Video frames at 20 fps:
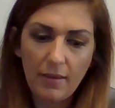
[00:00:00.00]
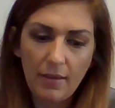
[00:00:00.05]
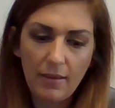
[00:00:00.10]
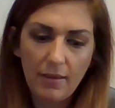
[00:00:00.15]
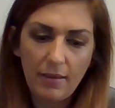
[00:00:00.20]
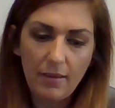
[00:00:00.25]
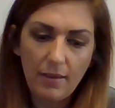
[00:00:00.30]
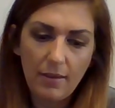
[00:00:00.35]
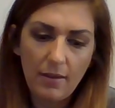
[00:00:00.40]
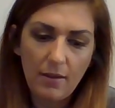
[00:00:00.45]

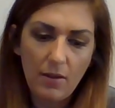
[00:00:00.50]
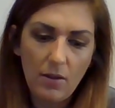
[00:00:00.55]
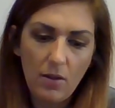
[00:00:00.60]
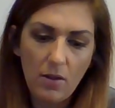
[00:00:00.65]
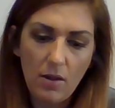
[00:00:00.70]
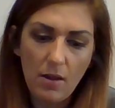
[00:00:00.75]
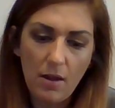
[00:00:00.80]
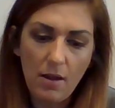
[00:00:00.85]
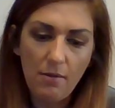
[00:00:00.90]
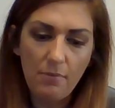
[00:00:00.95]

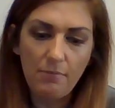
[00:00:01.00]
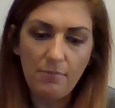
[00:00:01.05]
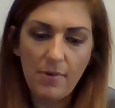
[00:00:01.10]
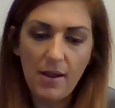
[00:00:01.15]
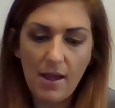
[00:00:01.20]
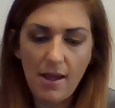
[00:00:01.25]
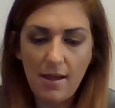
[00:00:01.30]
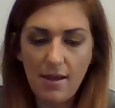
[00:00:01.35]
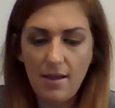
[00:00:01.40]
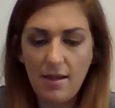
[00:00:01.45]

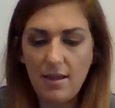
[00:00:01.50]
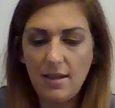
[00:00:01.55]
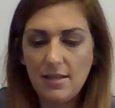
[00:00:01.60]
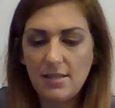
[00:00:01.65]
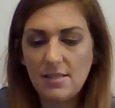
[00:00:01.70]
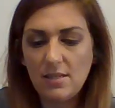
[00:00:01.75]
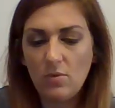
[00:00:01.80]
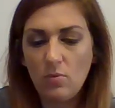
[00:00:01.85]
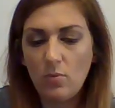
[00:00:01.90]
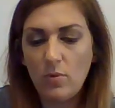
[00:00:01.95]
Okay.
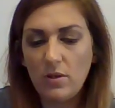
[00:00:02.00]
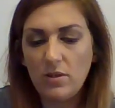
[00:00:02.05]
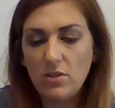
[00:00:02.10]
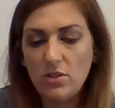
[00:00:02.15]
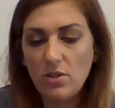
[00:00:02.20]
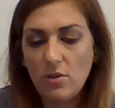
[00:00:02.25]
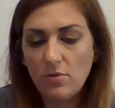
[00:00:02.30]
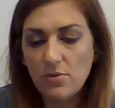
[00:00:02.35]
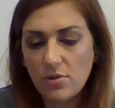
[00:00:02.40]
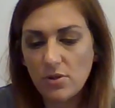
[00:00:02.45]
So once
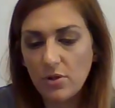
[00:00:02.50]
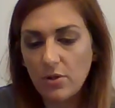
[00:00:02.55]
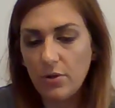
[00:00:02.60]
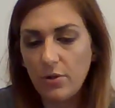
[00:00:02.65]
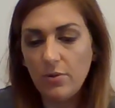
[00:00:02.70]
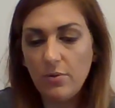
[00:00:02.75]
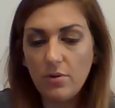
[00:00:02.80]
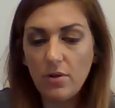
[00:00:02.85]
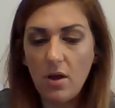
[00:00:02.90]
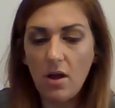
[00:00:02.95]
those are
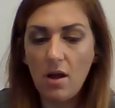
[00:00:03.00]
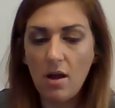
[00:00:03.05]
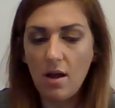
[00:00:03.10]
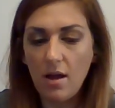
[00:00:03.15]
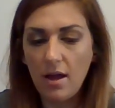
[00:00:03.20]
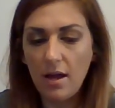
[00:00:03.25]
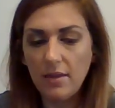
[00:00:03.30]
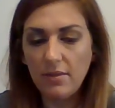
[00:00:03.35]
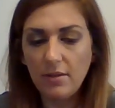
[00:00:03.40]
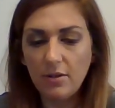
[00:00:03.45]
glued
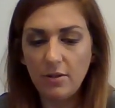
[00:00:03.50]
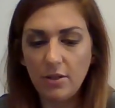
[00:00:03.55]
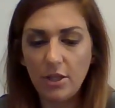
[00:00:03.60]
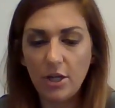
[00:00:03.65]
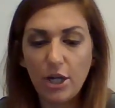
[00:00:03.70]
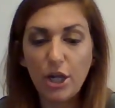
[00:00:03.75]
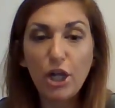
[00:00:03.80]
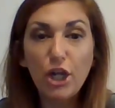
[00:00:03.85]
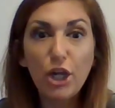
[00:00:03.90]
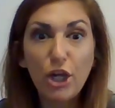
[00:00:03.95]
on, they're
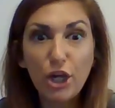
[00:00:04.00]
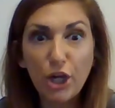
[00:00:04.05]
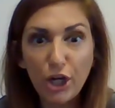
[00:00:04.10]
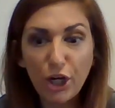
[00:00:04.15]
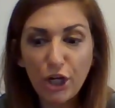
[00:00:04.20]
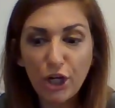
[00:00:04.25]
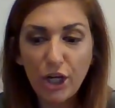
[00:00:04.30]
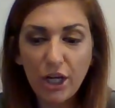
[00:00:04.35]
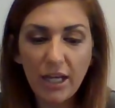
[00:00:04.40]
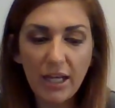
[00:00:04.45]
looking
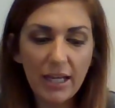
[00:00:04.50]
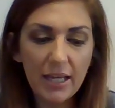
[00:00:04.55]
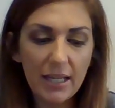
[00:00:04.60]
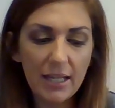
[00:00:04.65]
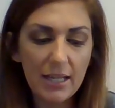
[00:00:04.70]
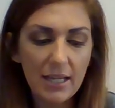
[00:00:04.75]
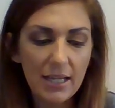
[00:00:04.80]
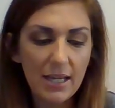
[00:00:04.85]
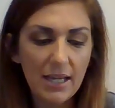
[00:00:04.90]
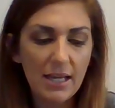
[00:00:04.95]
good.
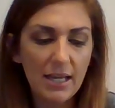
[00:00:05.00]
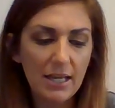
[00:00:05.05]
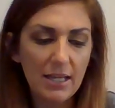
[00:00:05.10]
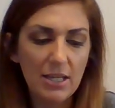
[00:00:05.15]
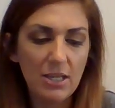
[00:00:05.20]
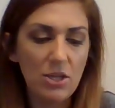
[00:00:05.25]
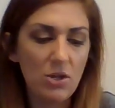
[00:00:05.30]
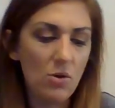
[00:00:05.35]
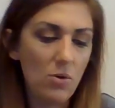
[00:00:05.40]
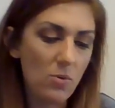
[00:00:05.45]

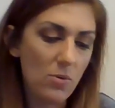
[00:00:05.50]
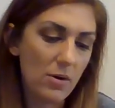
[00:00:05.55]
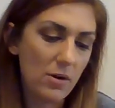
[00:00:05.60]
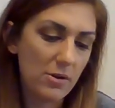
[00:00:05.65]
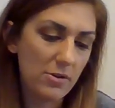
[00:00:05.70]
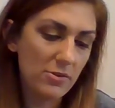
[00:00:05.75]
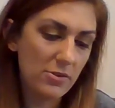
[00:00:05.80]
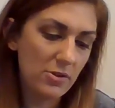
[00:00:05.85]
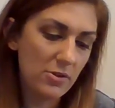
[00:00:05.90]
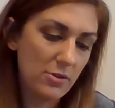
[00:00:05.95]

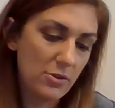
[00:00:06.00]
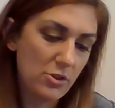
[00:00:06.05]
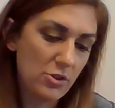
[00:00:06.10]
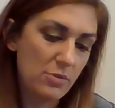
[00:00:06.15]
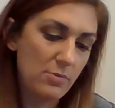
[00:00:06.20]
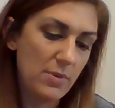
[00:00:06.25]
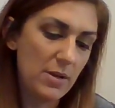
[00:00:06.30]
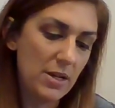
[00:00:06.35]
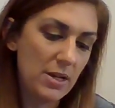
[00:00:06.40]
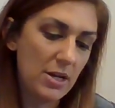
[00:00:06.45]
Yours
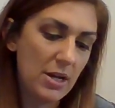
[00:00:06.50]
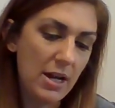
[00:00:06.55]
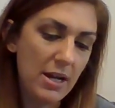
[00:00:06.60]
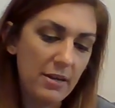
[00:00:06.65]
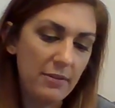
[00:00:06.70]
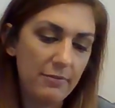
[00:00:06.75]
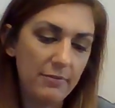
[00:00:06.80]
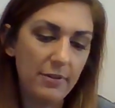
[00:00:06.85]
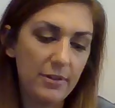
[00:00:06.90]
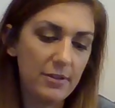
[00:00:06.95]
should be
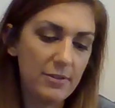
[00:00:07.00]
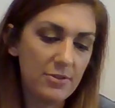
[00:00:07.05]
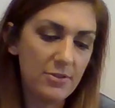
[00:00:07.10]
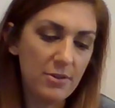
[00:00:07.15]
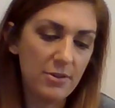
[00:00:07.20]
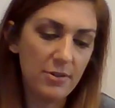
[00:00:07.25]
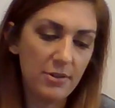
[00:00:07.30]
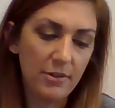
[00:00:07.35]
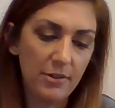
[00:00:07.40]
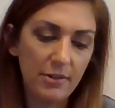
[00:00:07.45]
kind of
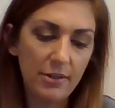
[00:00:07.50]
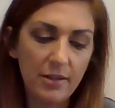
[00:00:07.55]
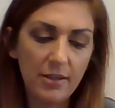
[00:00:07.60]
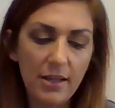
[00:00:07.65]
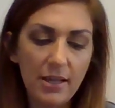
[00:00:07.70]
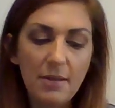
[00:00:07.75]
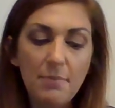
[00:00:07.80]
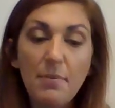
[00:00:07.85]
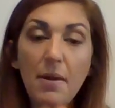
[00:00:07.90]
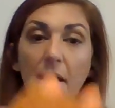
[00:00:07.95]
starting to look
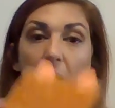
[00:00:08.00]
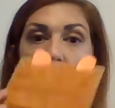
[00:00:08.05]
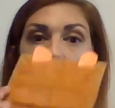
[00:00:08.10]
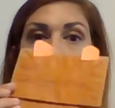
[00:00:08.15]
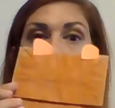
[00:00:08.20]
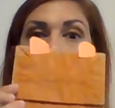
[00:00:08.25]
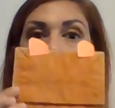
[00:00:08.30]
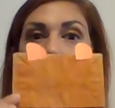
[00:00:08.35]
like mine.